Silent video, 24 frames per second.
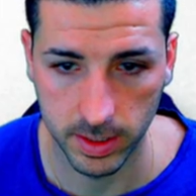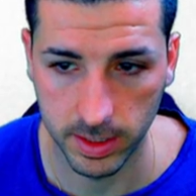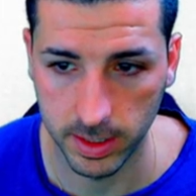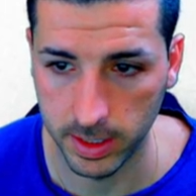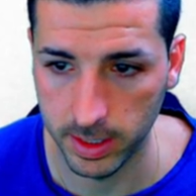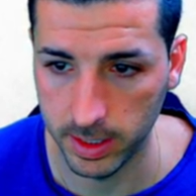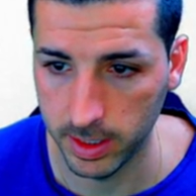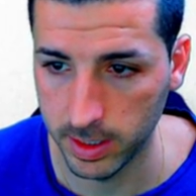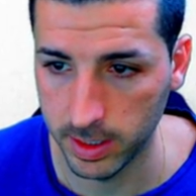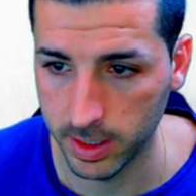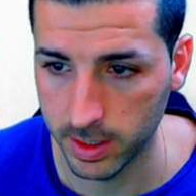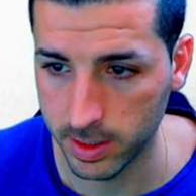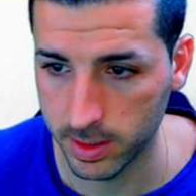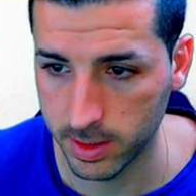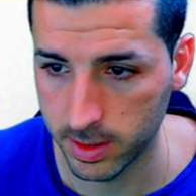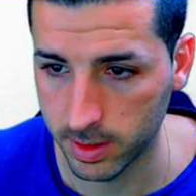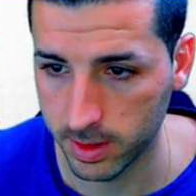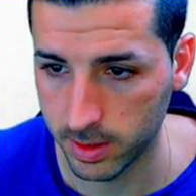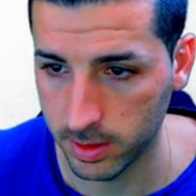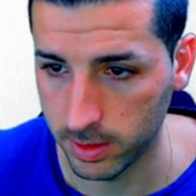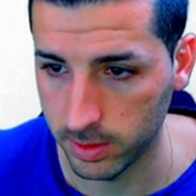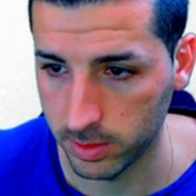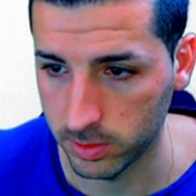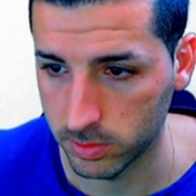here
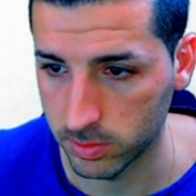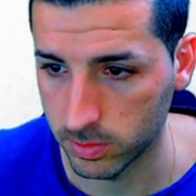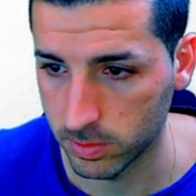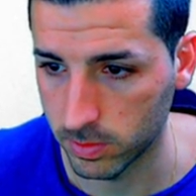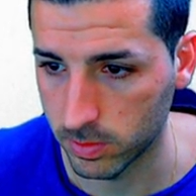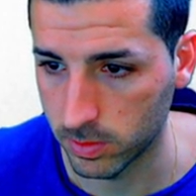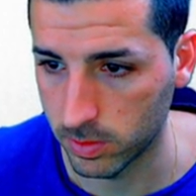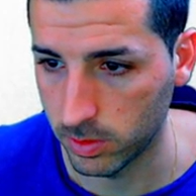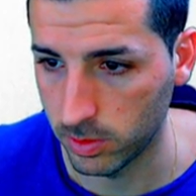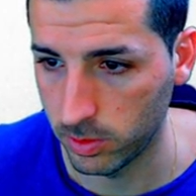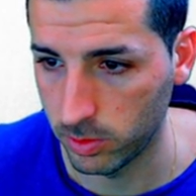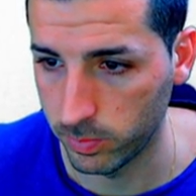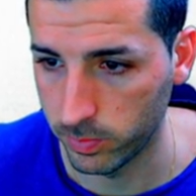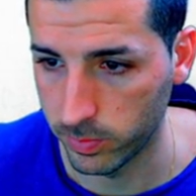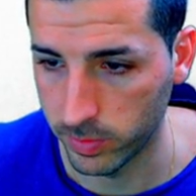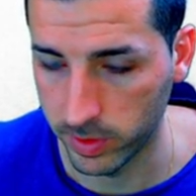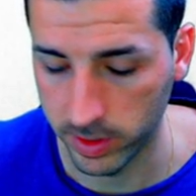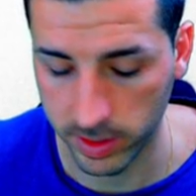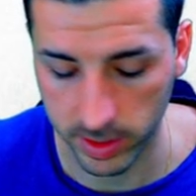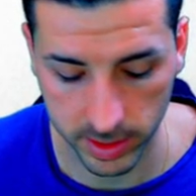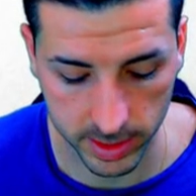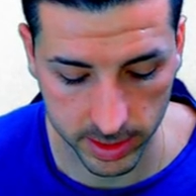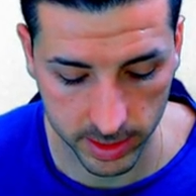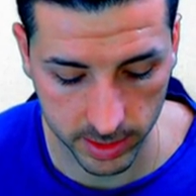is on column
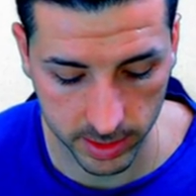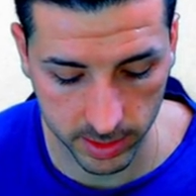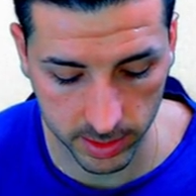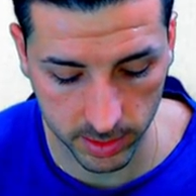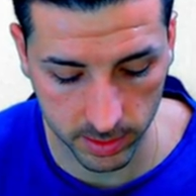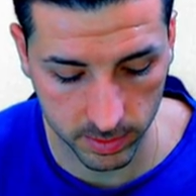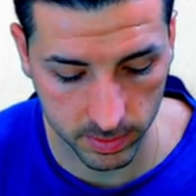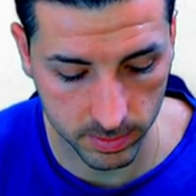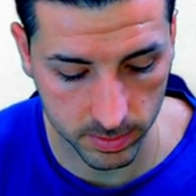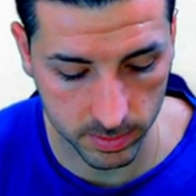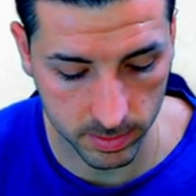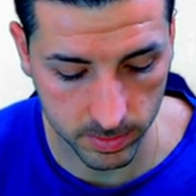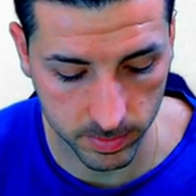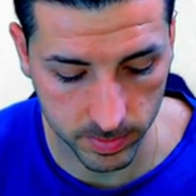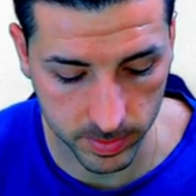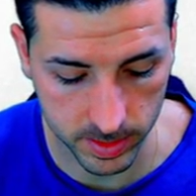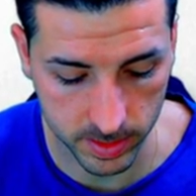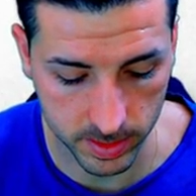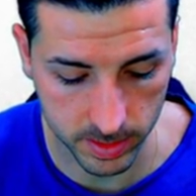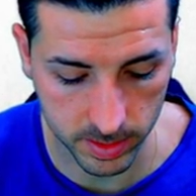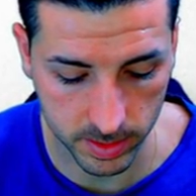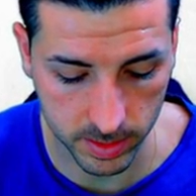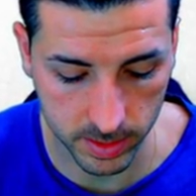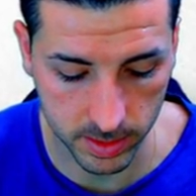9, comma
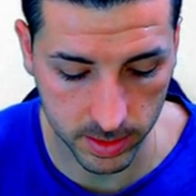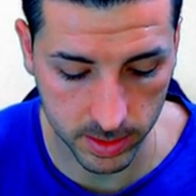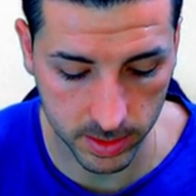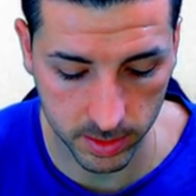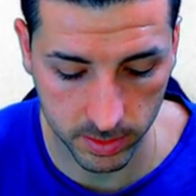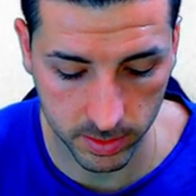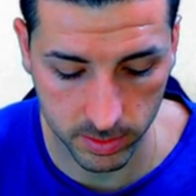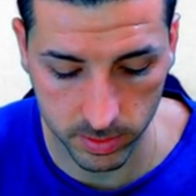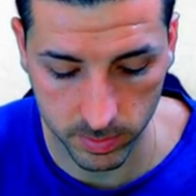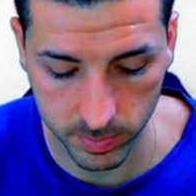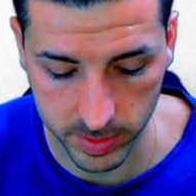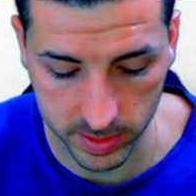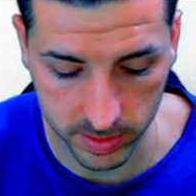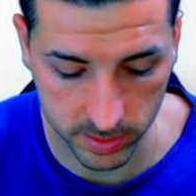9, comma